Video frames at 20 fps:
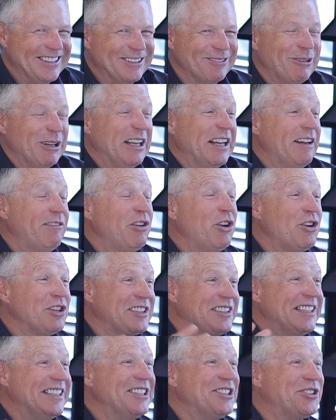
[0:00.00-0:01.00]
Well, they've
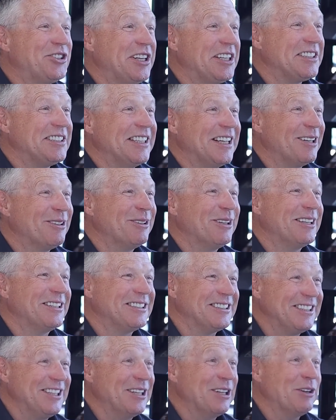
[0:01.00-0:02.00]
lost interest now that
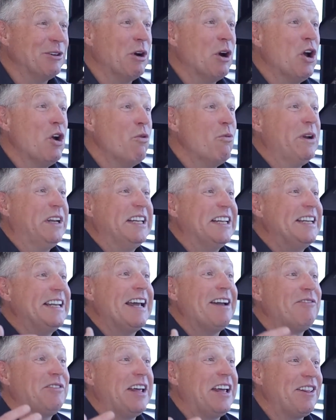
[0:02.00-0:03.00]
we didn't
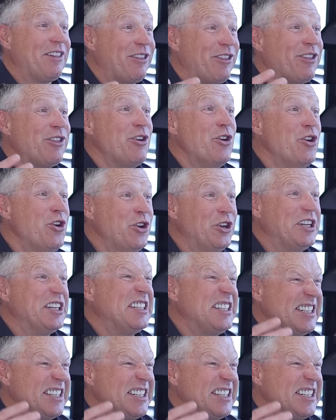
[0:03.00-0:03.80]
have that third